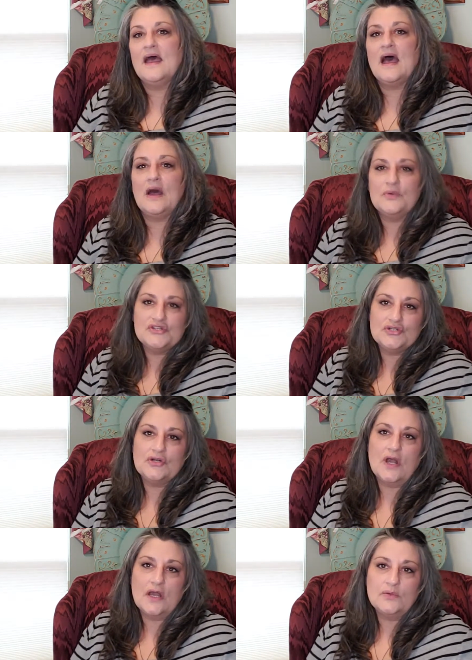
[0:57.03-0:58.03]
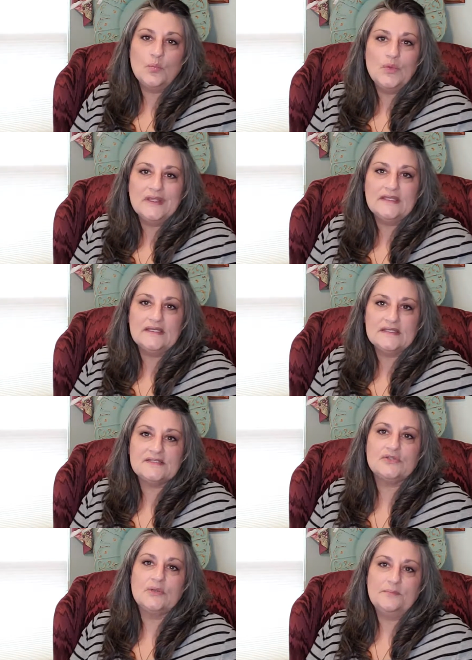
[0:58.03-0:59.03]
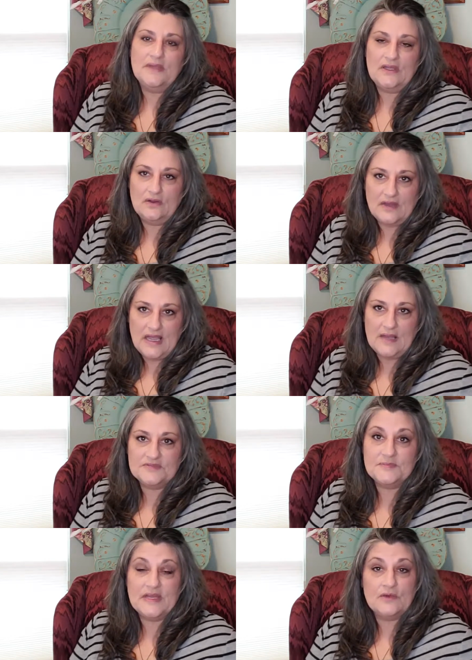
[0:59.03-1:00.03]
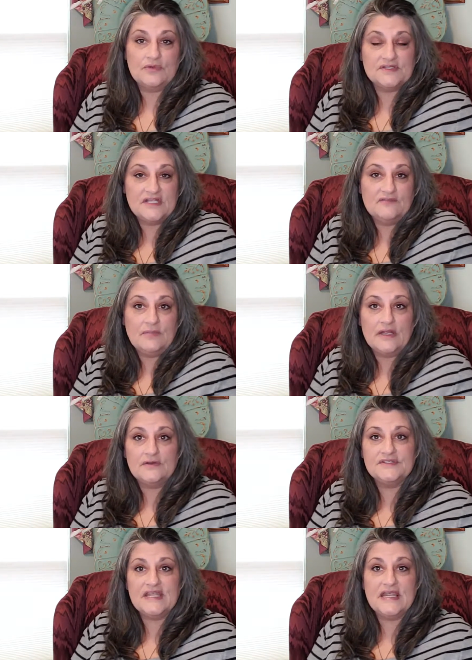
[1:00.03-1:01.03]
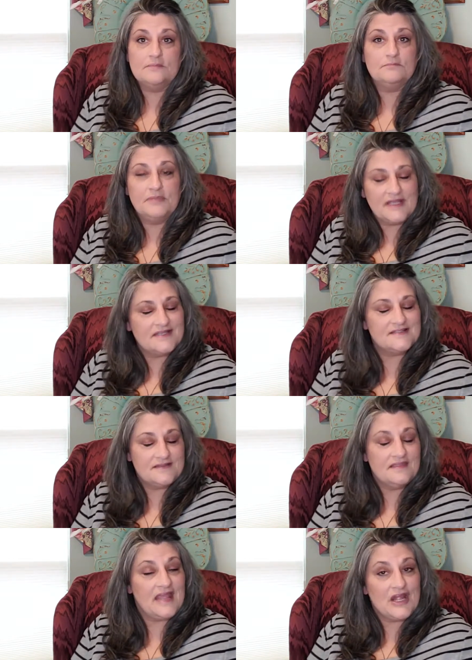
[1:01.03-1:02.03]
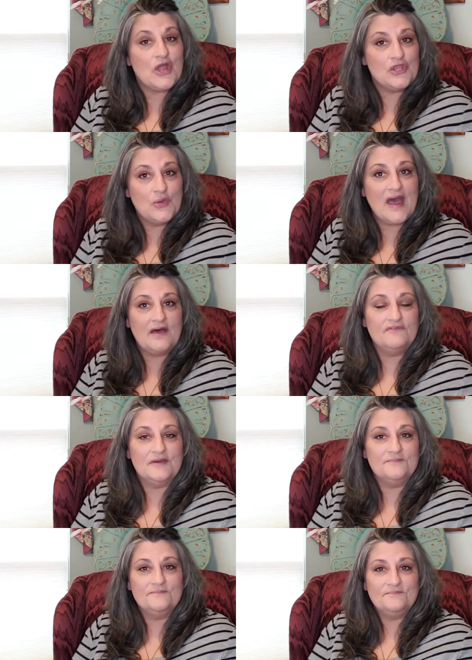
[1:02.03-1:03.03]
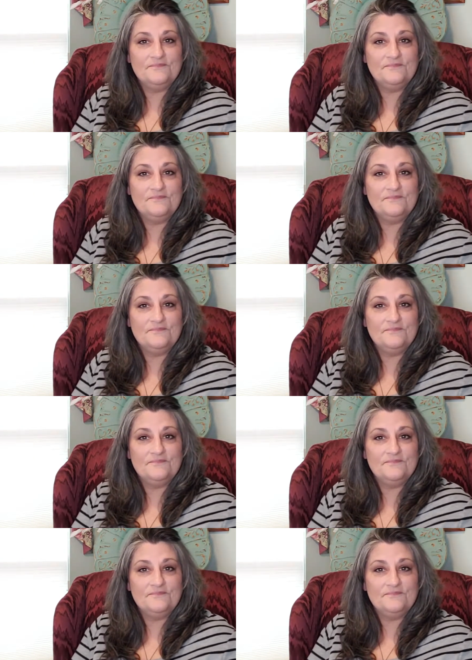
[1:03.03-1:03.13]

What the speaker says: How is your unwillingness to admit your gaps being received by your team? Because they know you have them.